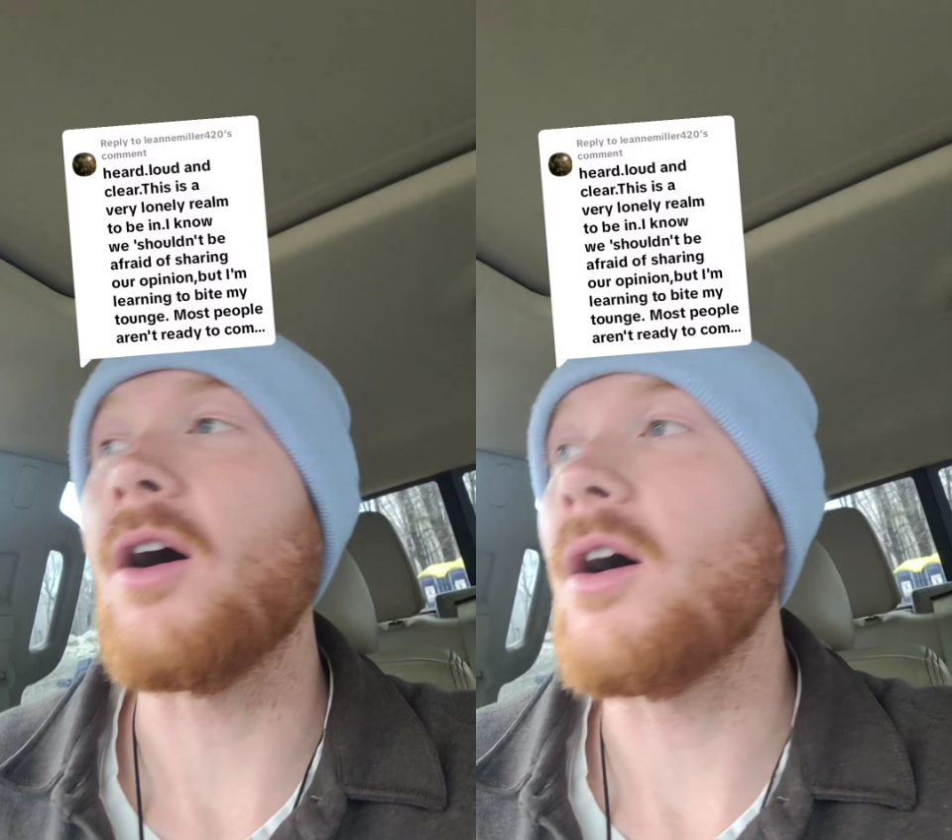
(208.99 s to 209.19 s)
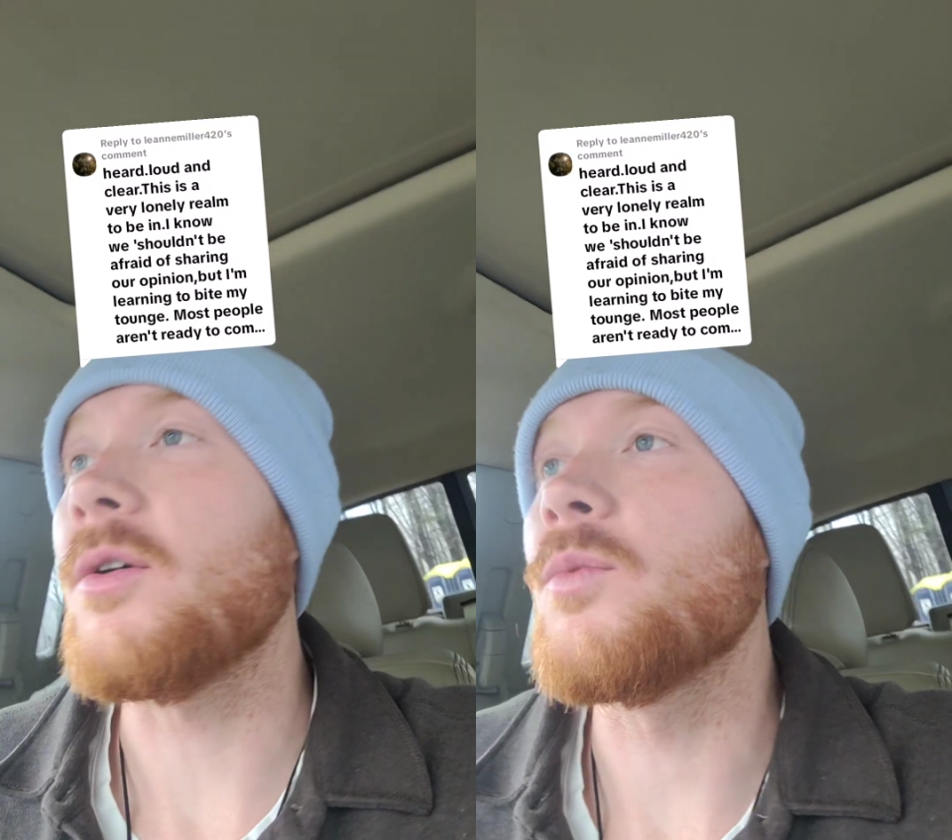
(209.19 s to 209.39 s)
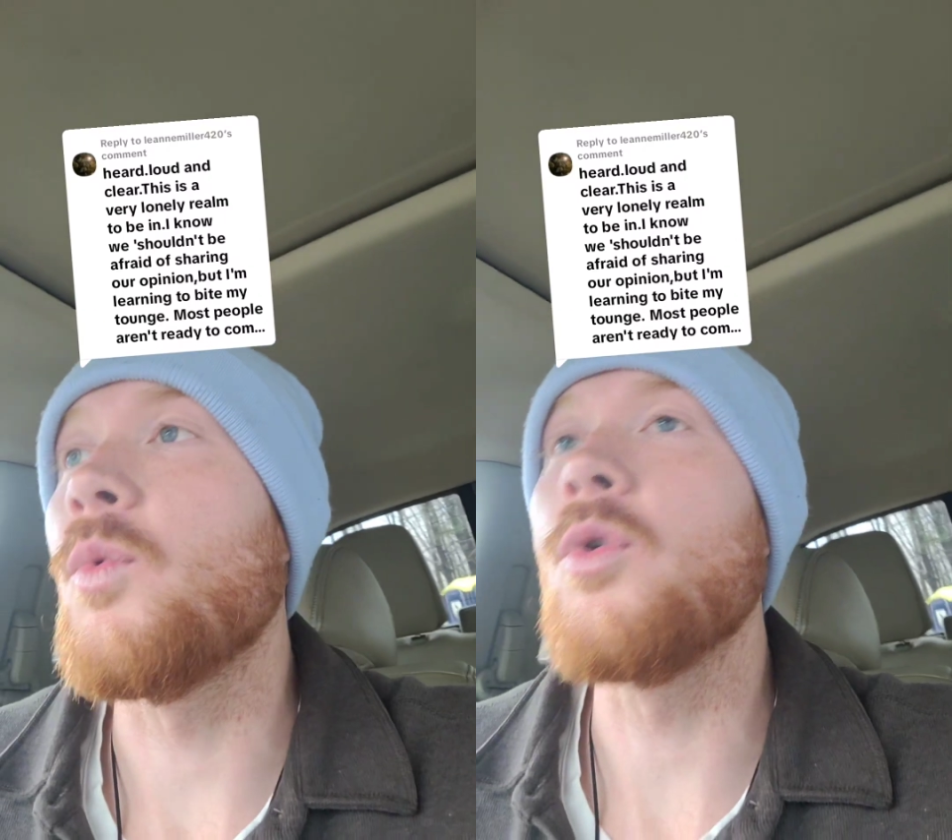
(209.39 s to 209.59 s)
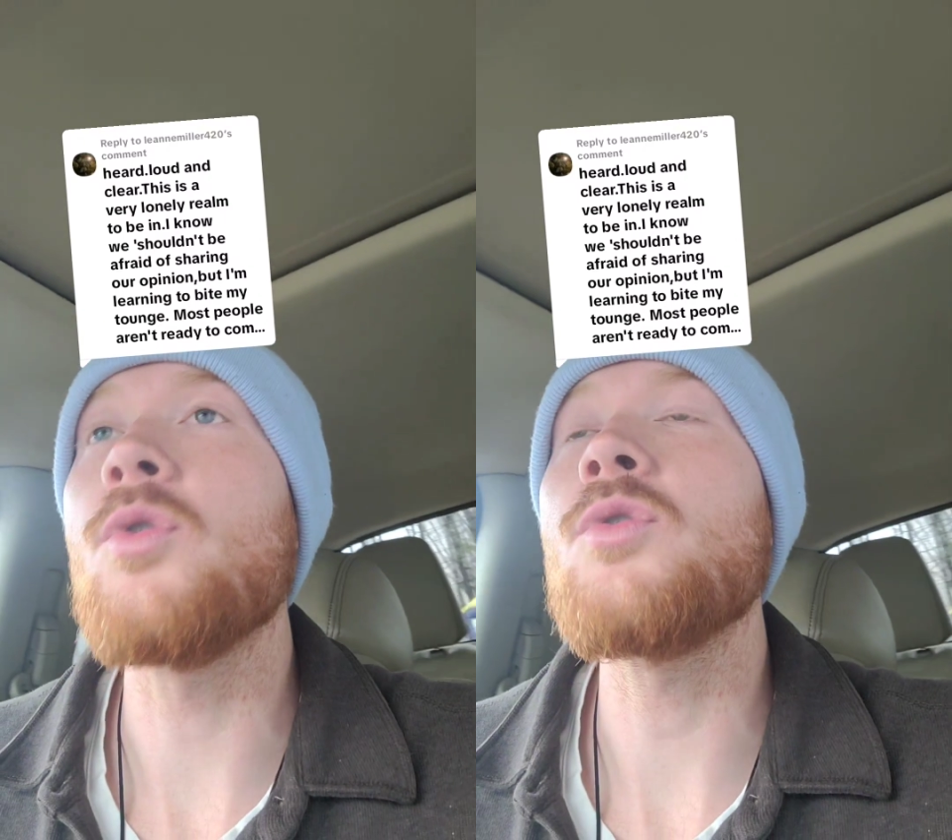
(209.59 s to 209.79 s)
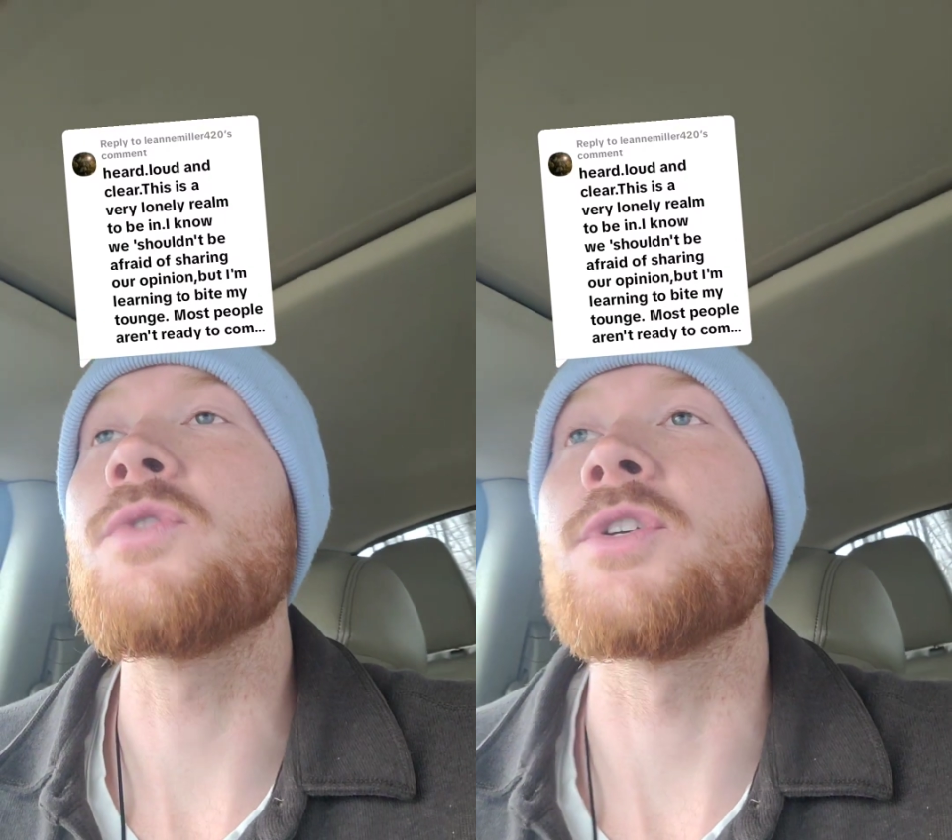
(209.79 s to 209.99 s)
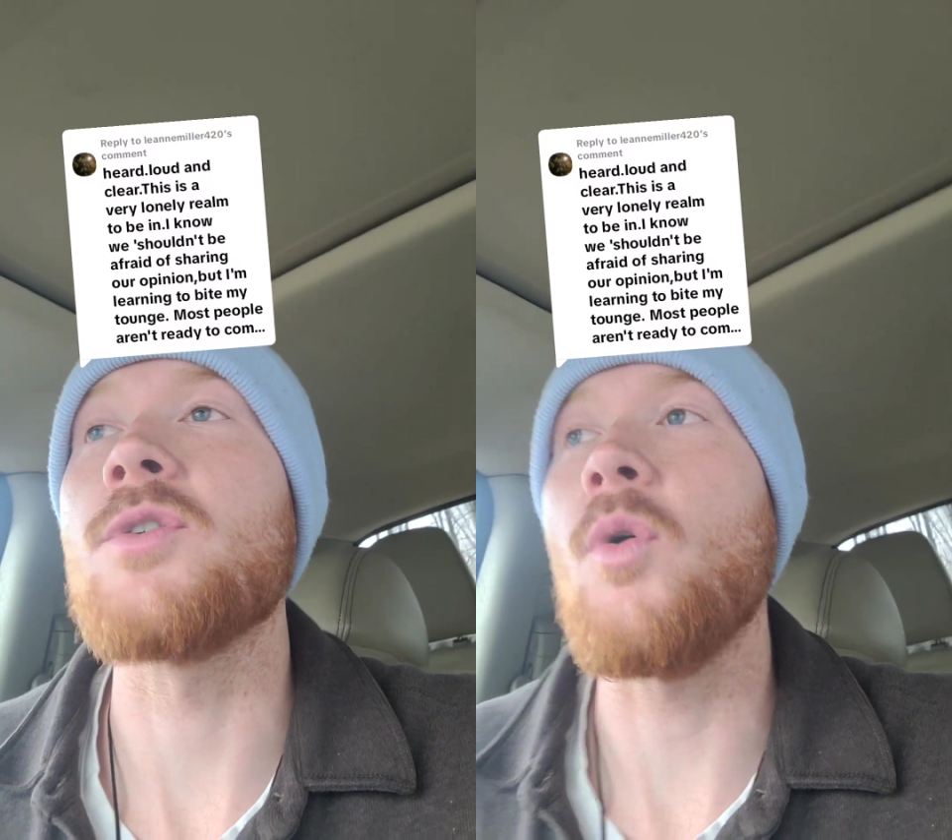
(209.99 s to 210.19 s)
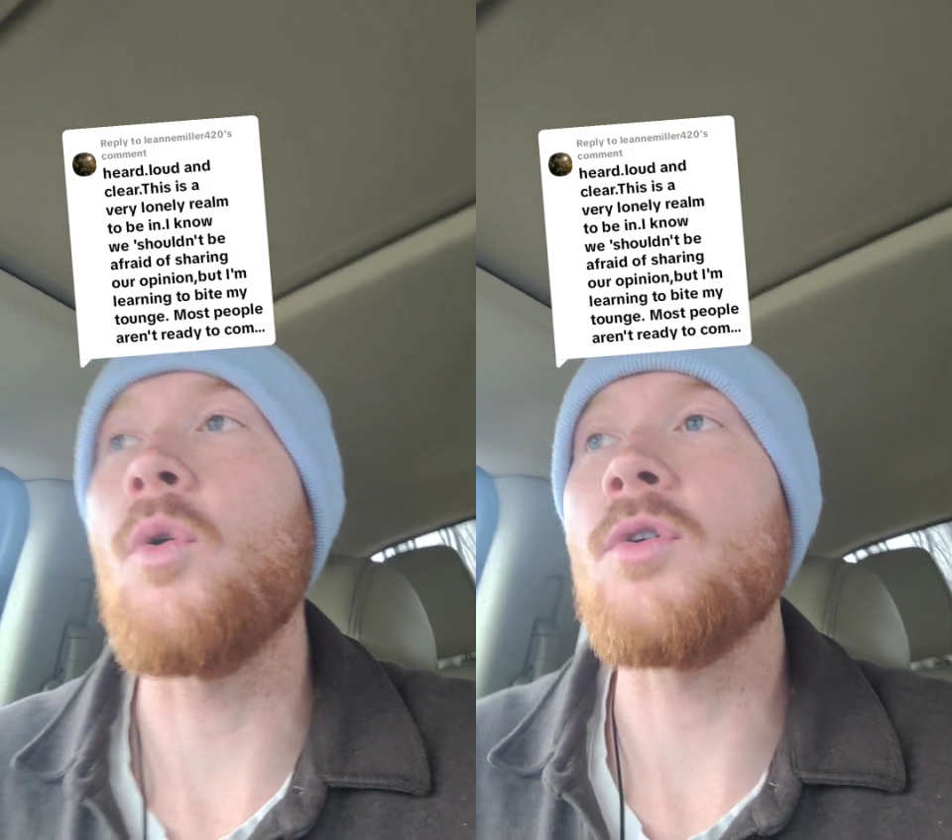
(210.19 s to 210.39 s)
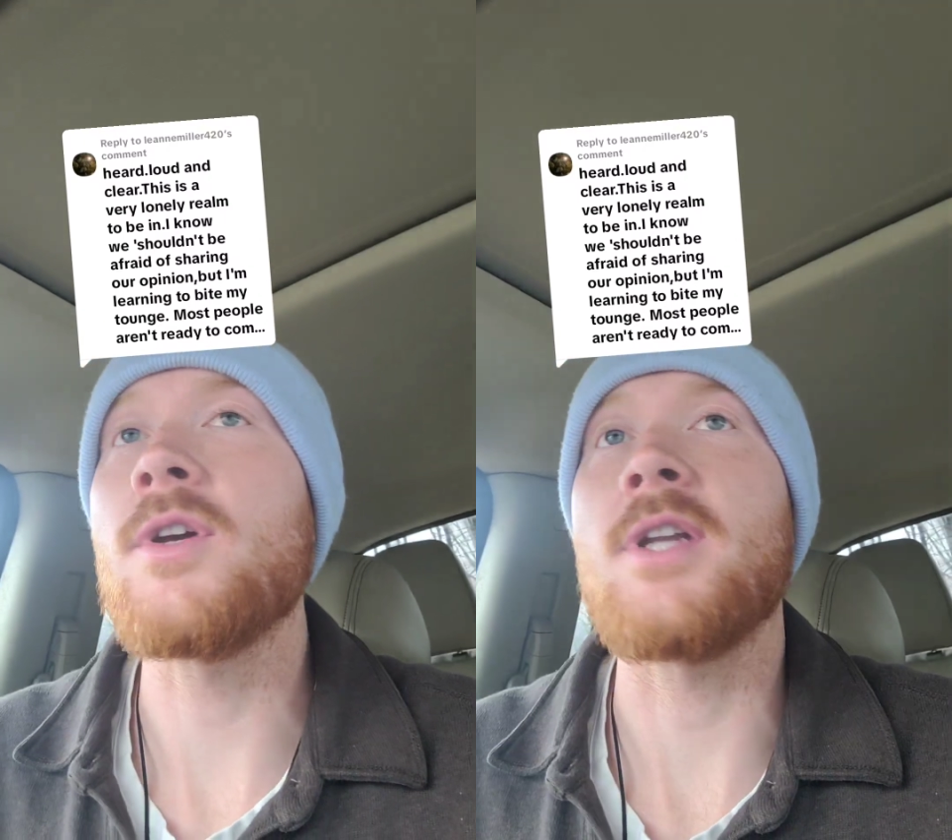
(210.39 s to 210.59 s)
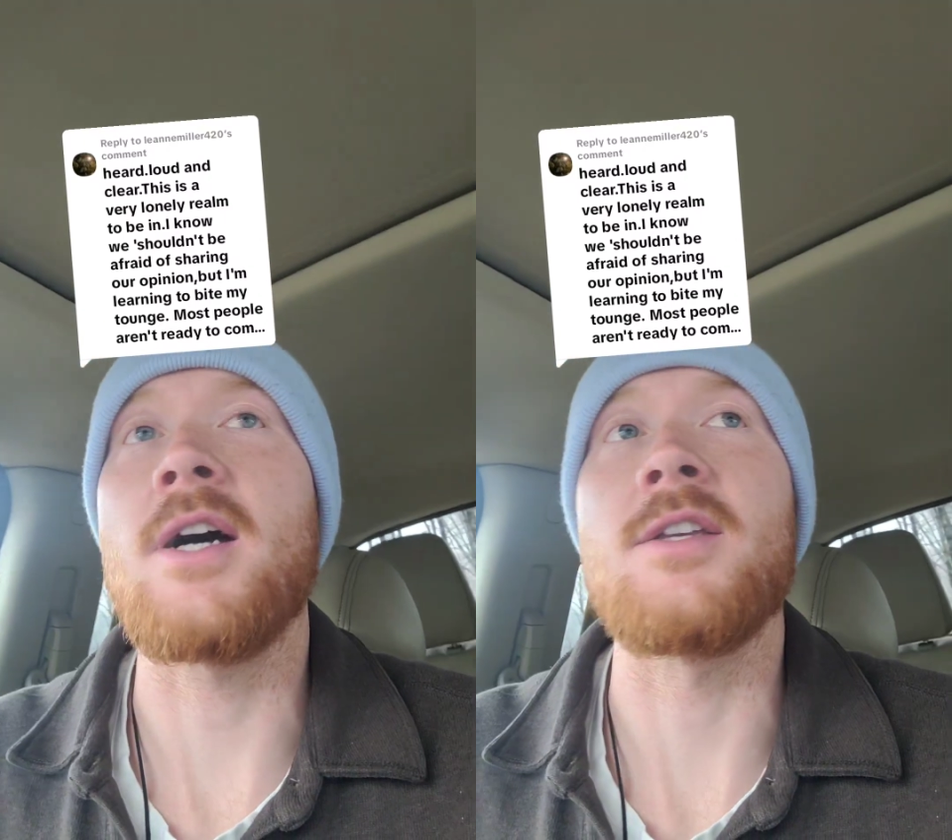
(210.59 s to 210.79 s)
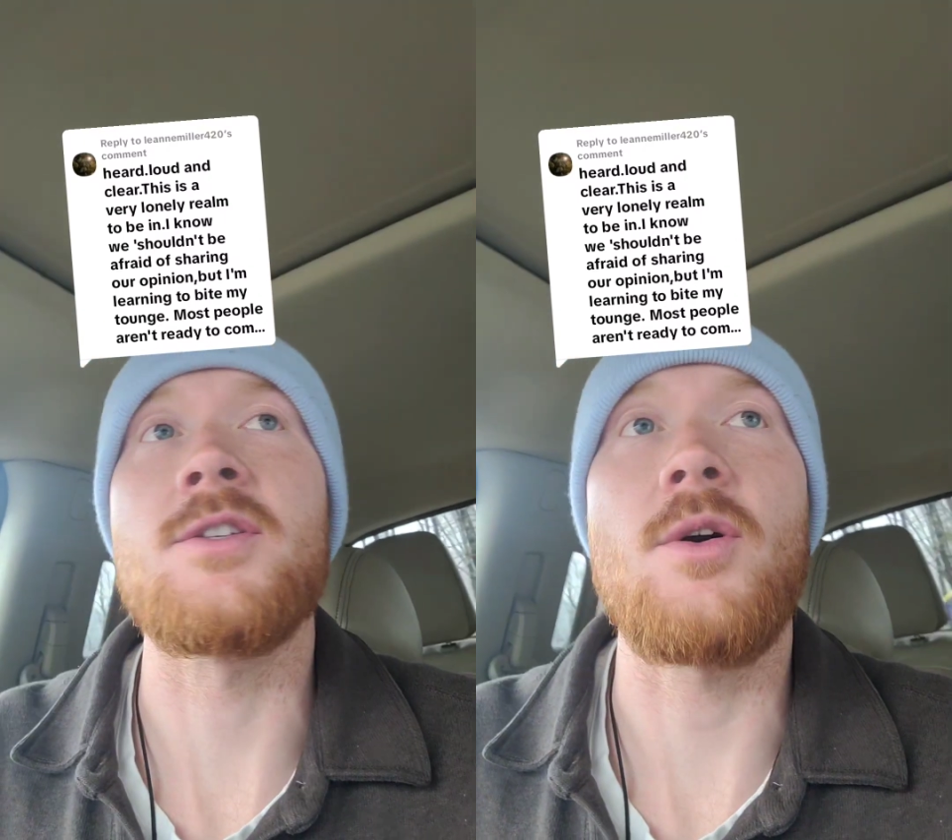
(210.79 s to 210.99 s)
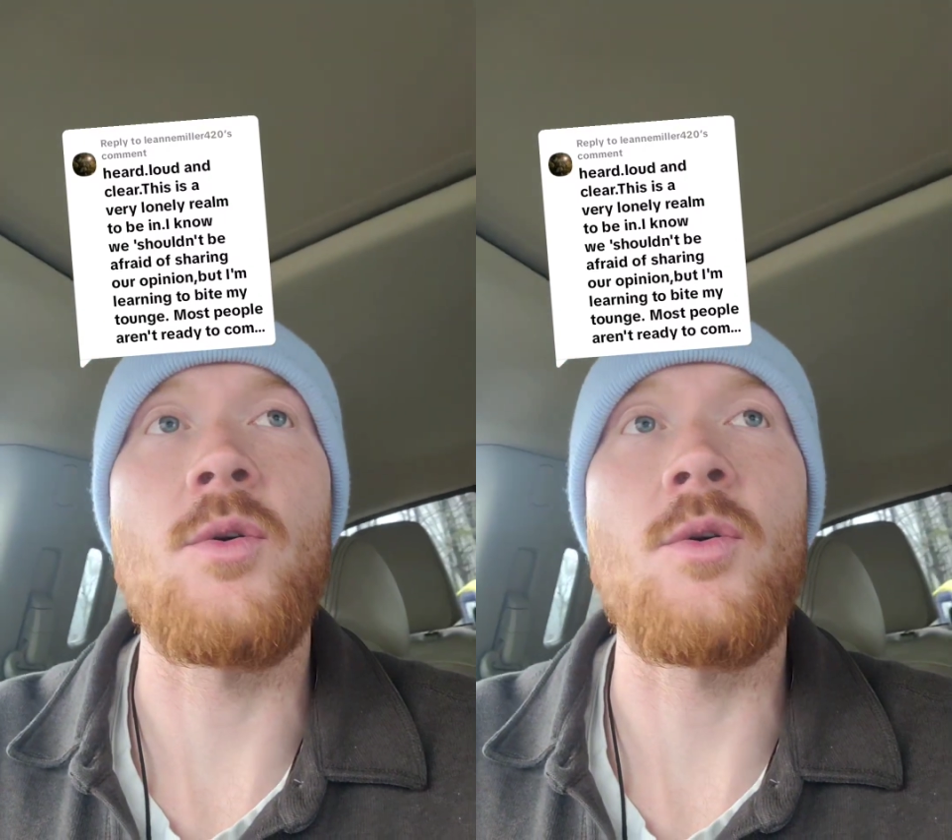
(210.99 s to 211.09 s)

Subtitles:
our world is organized